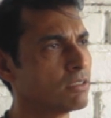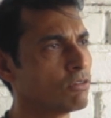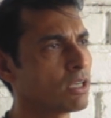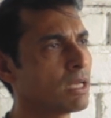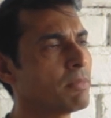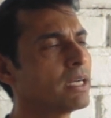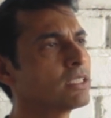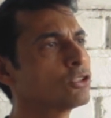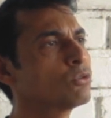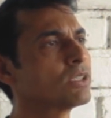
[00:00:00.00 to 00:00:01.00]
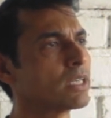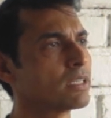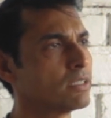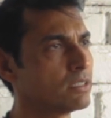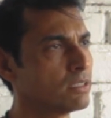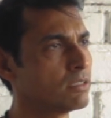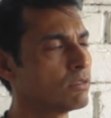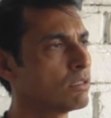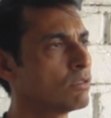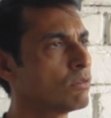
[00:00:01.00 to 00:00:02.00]
What am I choosing? Uh, uh,
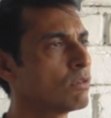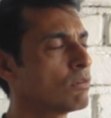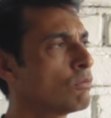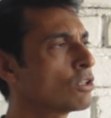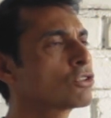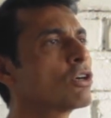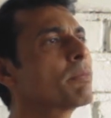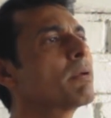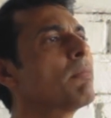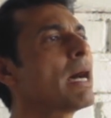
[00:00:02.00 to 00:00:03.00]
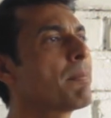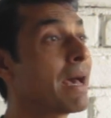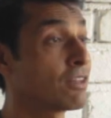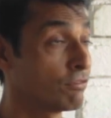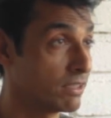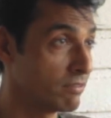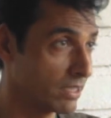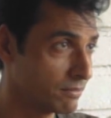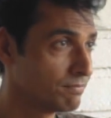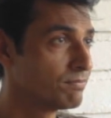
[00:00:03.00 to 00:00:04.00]
uh what's going to be my path of living?